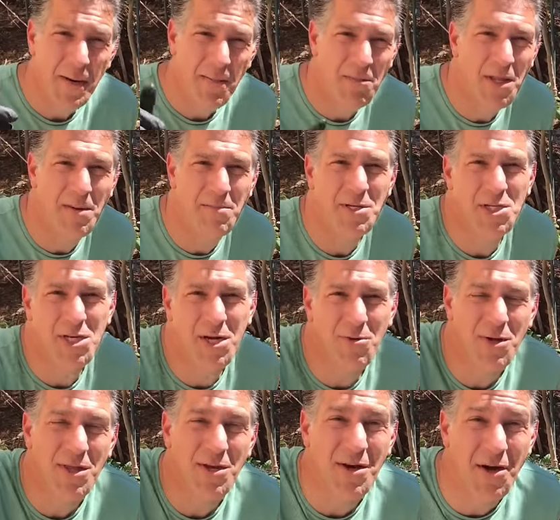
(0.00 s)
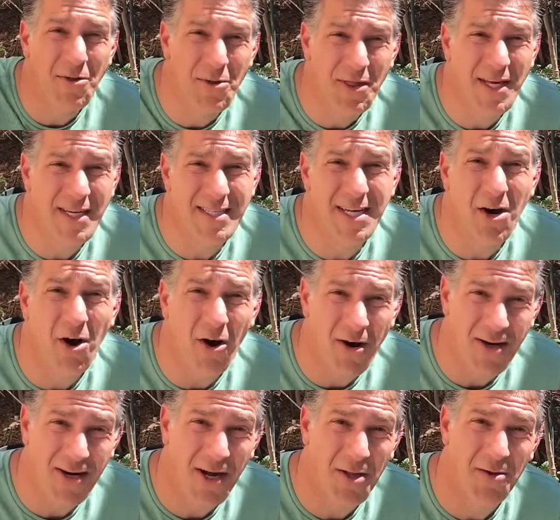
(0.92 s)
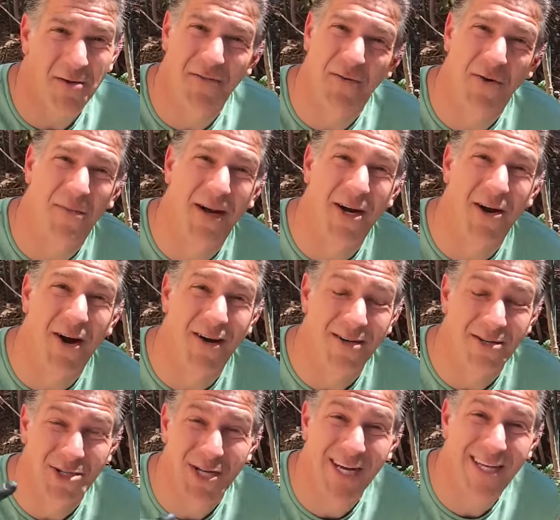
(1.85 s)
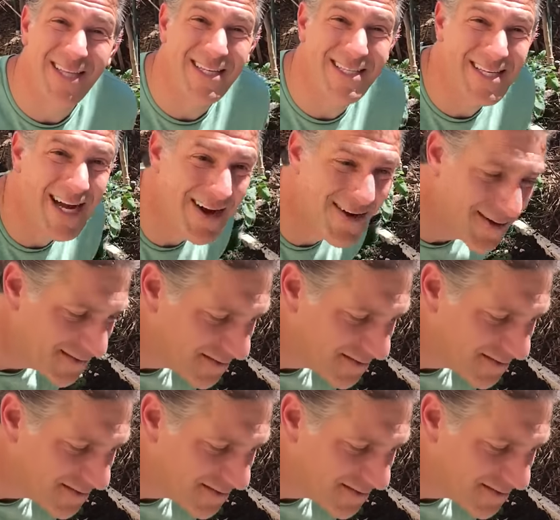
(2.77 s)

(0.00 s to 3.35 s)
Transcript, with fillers: But let me share with you other things that are colorful in my garden. Check these out.